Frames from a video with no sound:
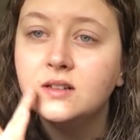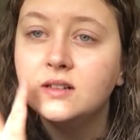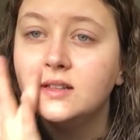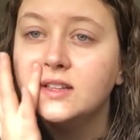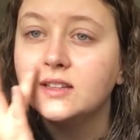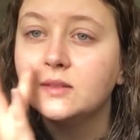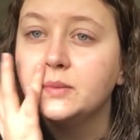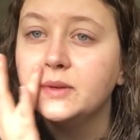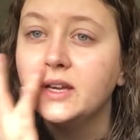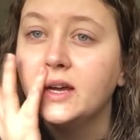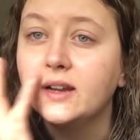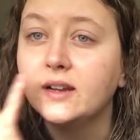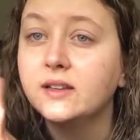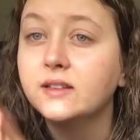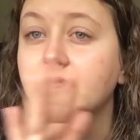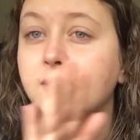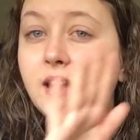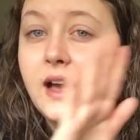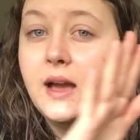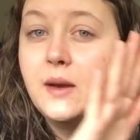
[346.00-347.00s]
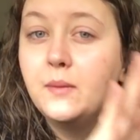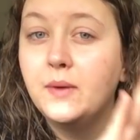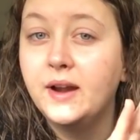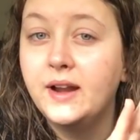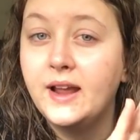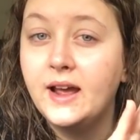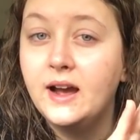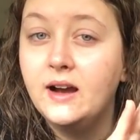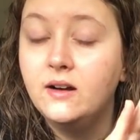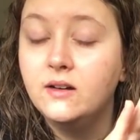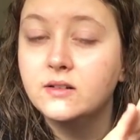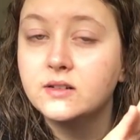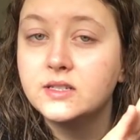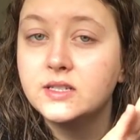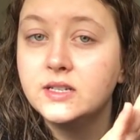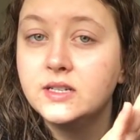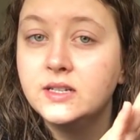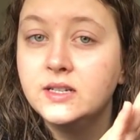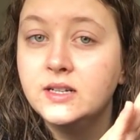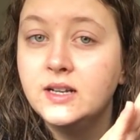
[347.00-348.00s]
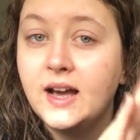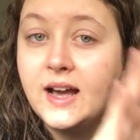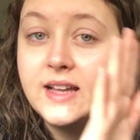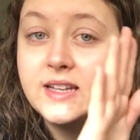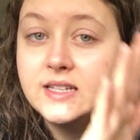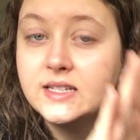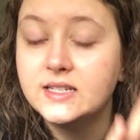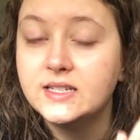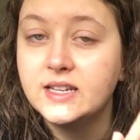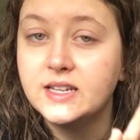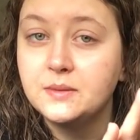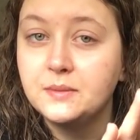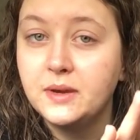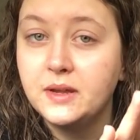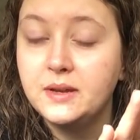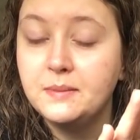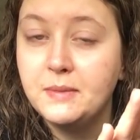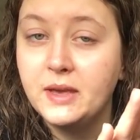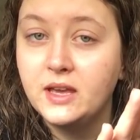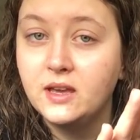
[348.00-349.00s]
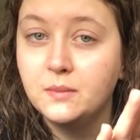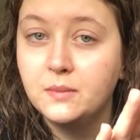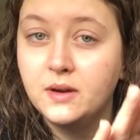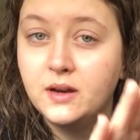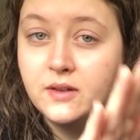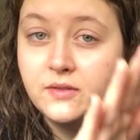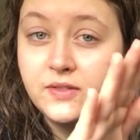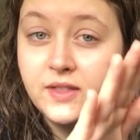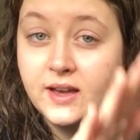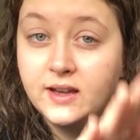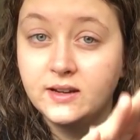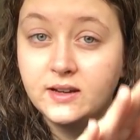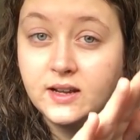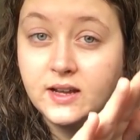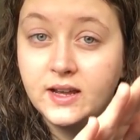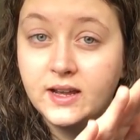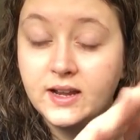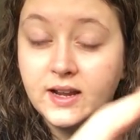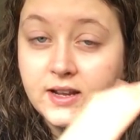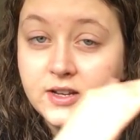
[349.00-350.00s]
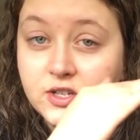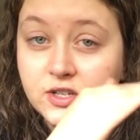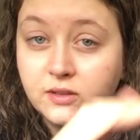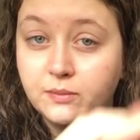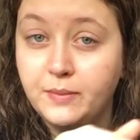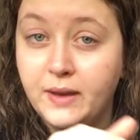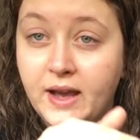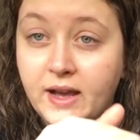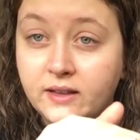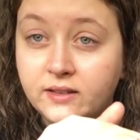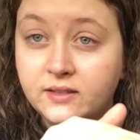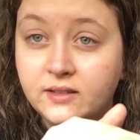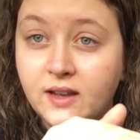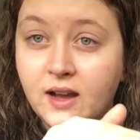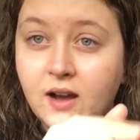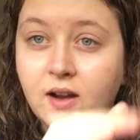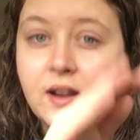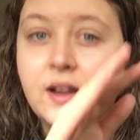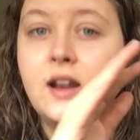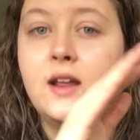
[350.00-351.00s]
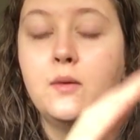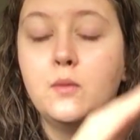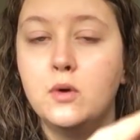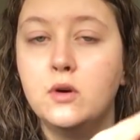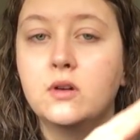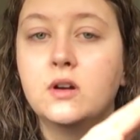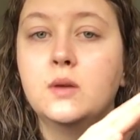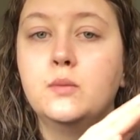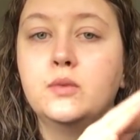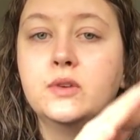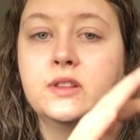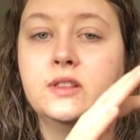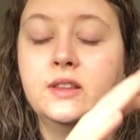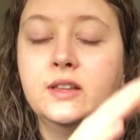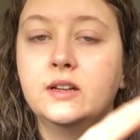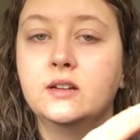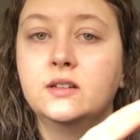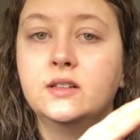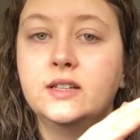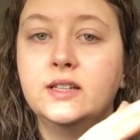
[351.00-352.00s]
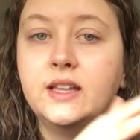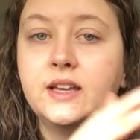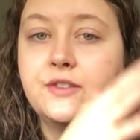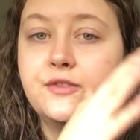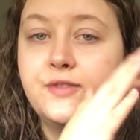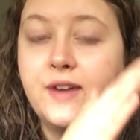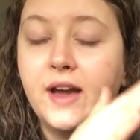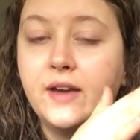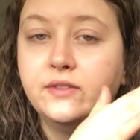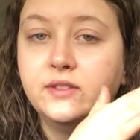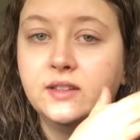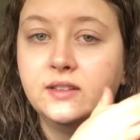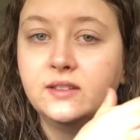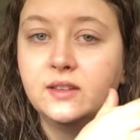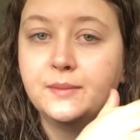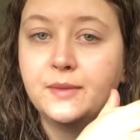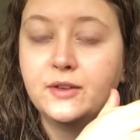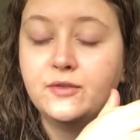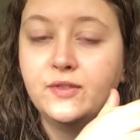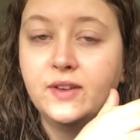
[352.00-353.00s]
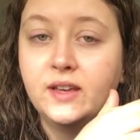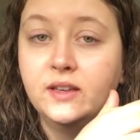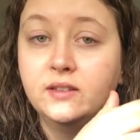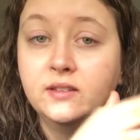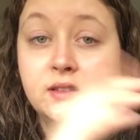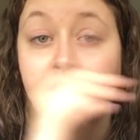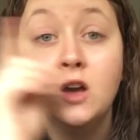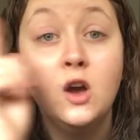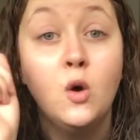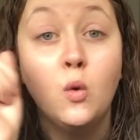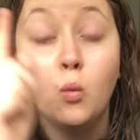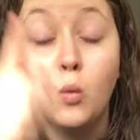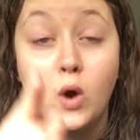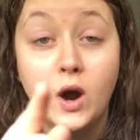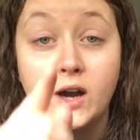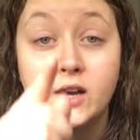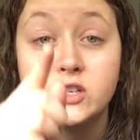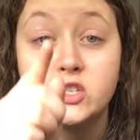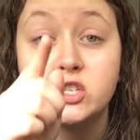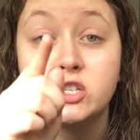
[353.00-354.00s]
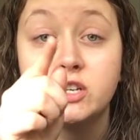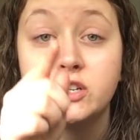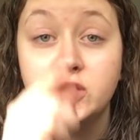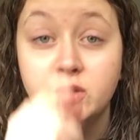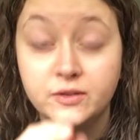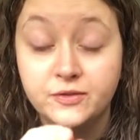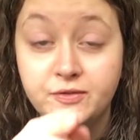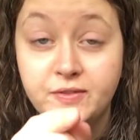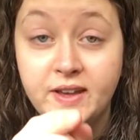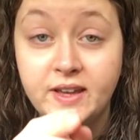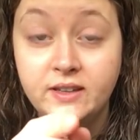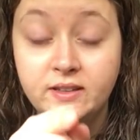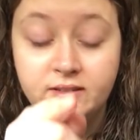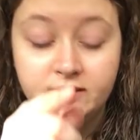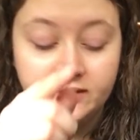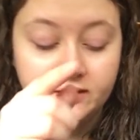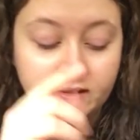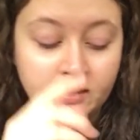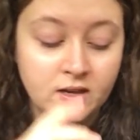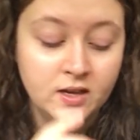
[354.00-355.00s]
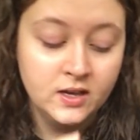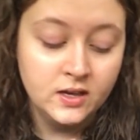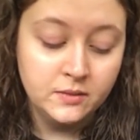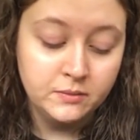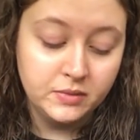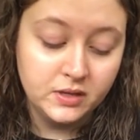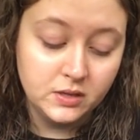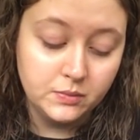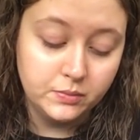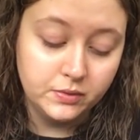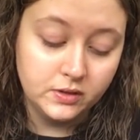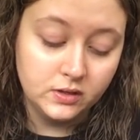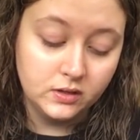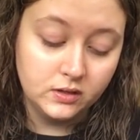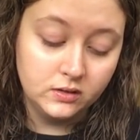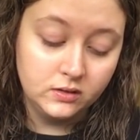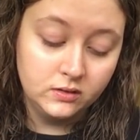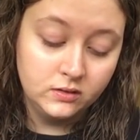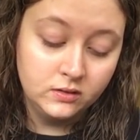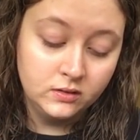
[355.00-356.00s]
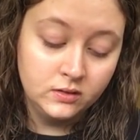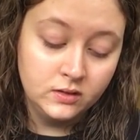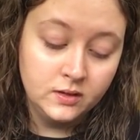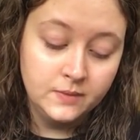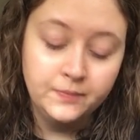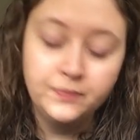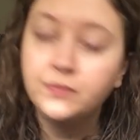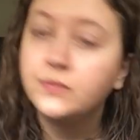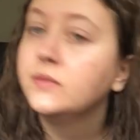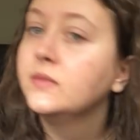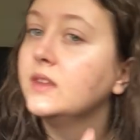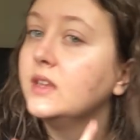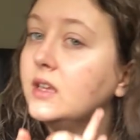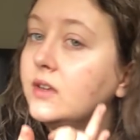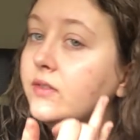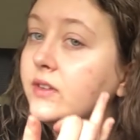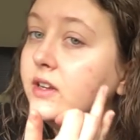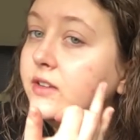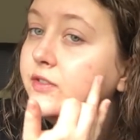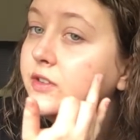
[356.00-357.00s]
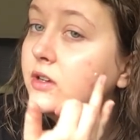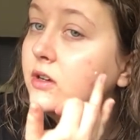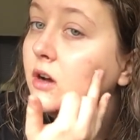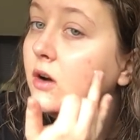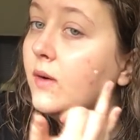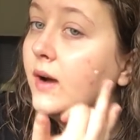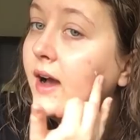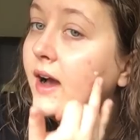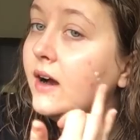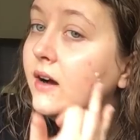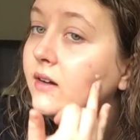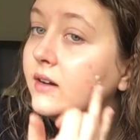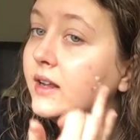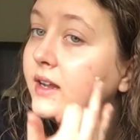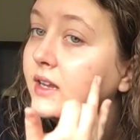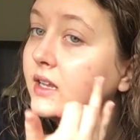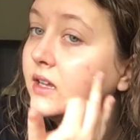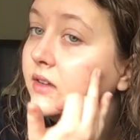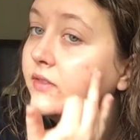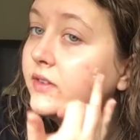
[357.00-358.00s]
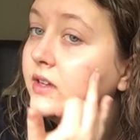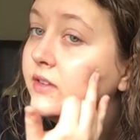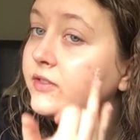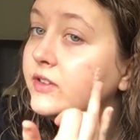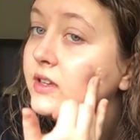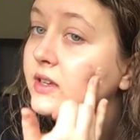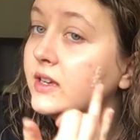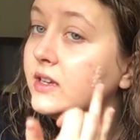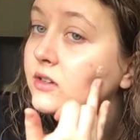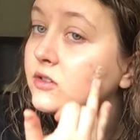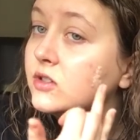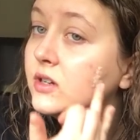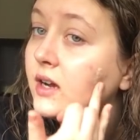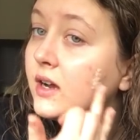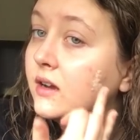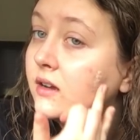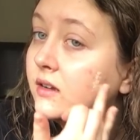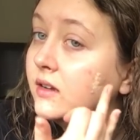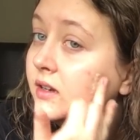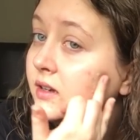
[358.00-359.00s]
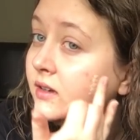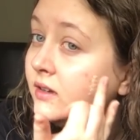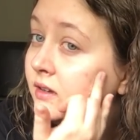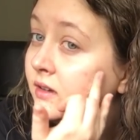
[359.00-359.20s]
let's be honest. I went out, I didn't take my makeup off that night. I just passed out and I woke up with literally like 5 zits on my face. Wash your face, people. Even if you go out and even if you get drunk,